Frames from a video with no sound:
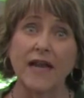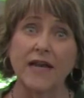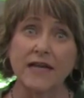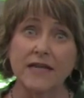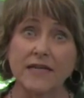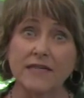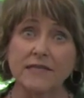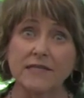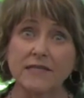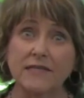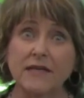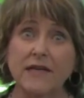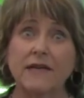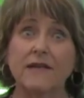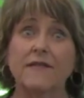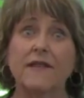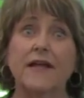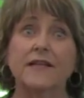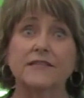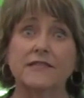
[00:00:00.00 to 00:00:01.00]
is,
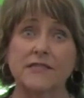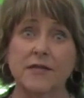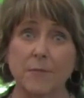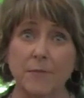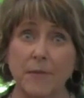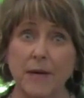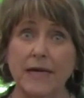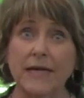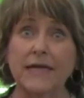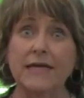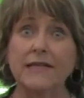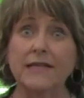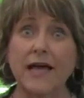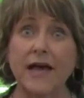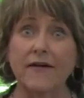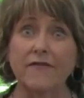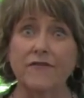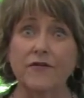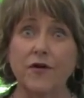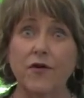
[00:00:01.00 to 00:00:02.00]
that's the money
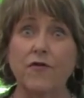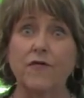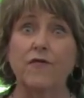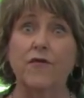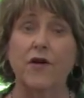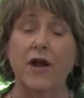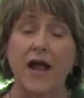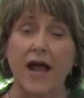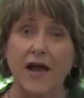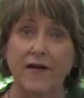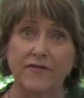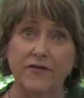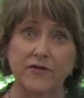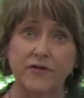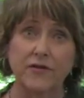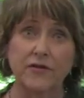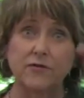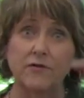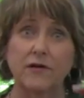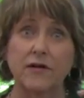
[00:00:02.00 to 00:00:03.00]
left over after
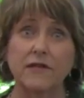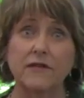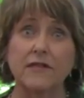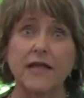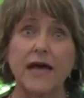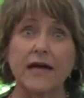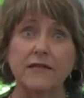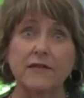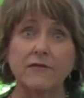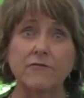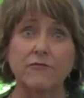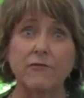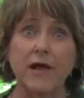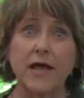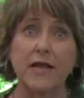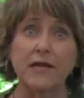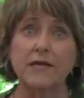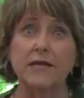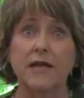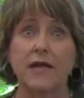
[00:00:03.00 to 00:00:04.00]
you collect the
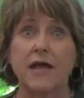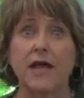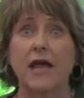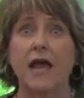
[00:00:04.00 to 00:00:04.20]
rent,